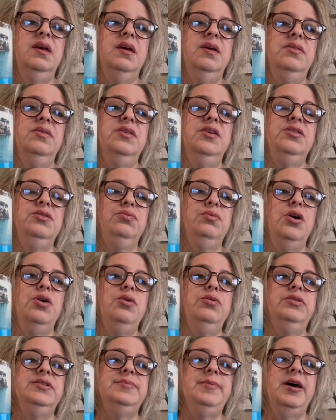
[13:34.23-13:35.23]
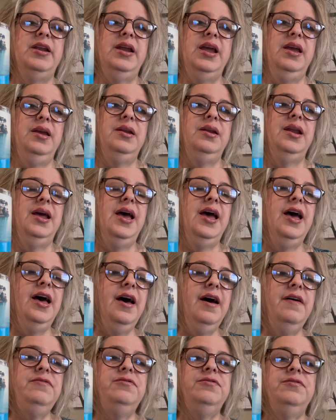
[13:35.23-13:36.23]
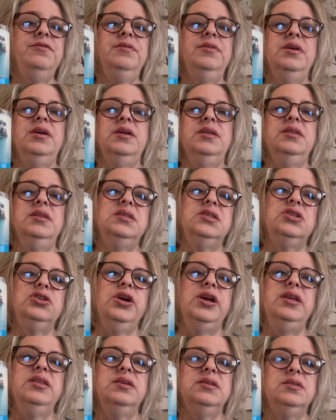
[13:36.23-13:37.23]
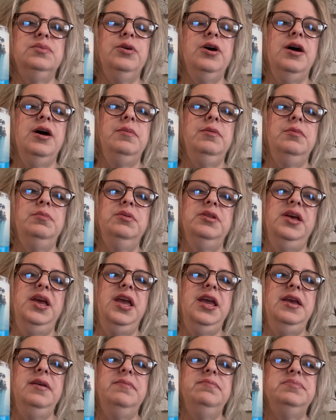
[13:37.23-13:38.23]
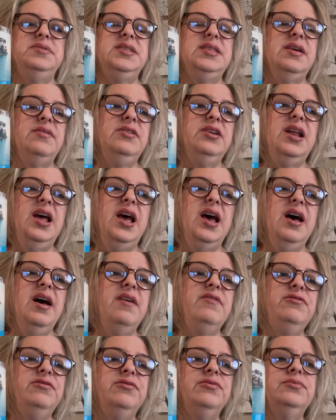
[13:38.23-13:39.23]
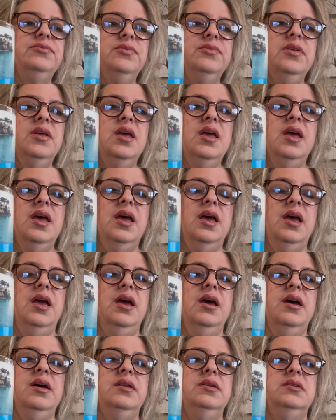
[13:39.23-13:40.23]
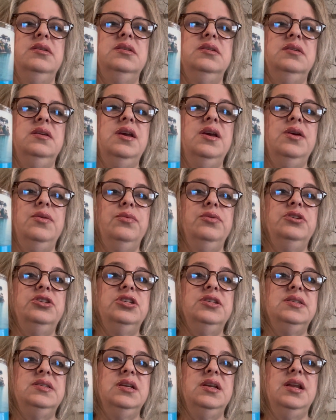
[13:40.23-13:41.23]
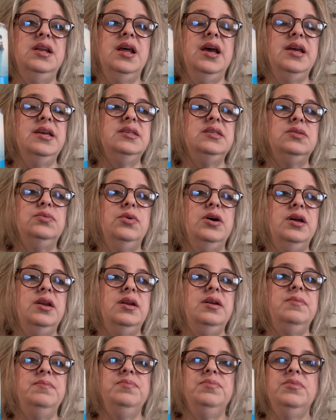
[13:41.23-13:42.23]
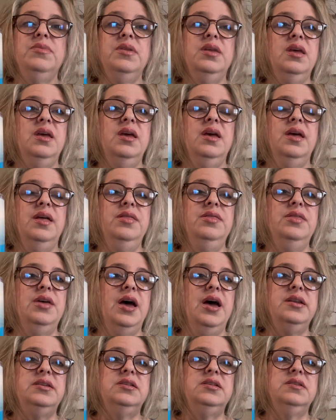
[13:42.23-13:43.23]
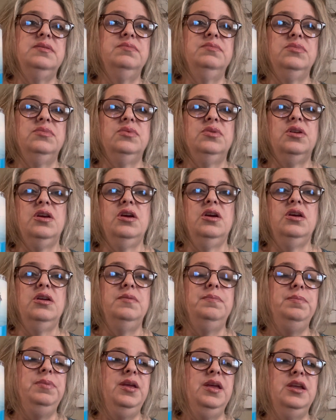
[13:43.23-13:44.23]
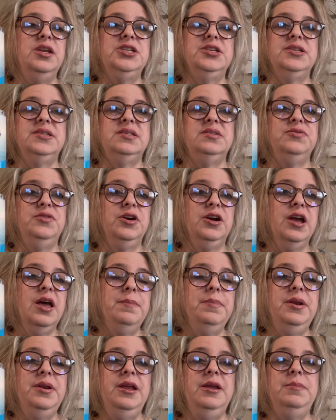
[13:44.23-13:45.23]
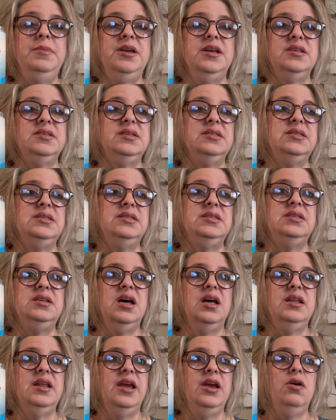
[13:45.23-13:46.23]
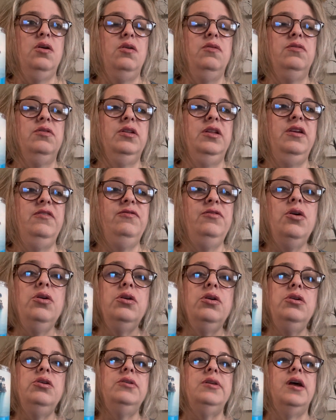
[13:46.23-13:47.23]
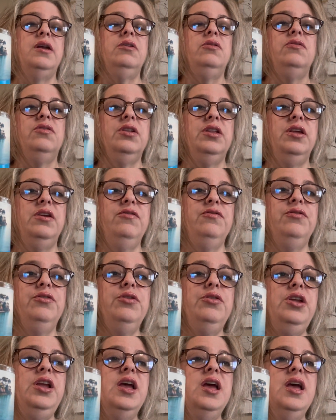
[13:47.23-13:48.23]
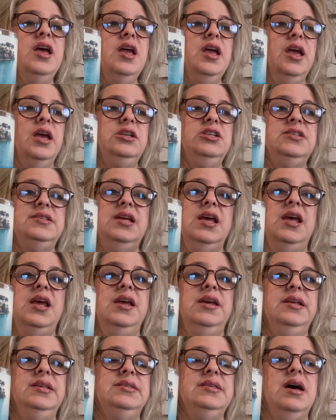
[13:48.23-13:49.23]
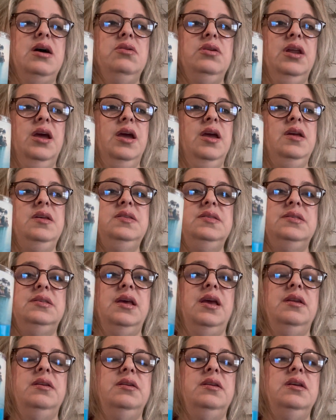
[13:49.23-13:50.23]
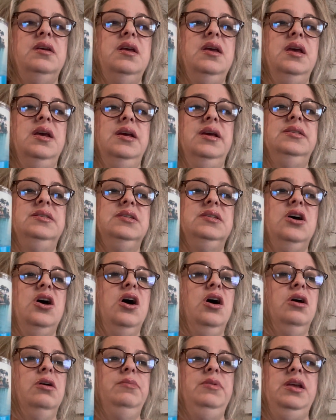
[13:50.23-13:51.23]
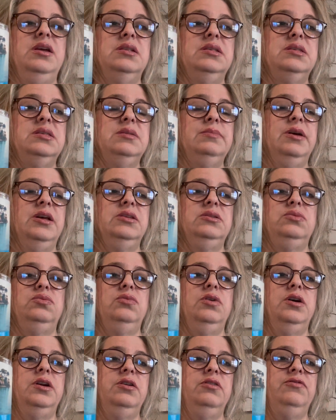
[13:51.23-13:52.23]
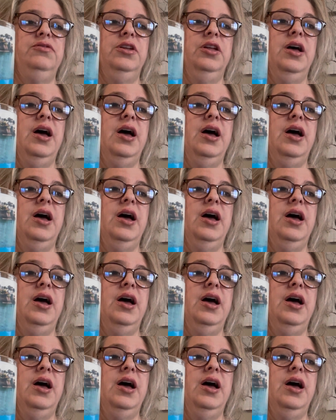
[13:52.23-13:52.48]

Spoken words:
The throw was about 8.5. The strength is probably 7.5. And it was just a nice one that could be just for company because it's not like overly floral, not overly fruity. It just hangs out nice, and it's calming and smells wonderful.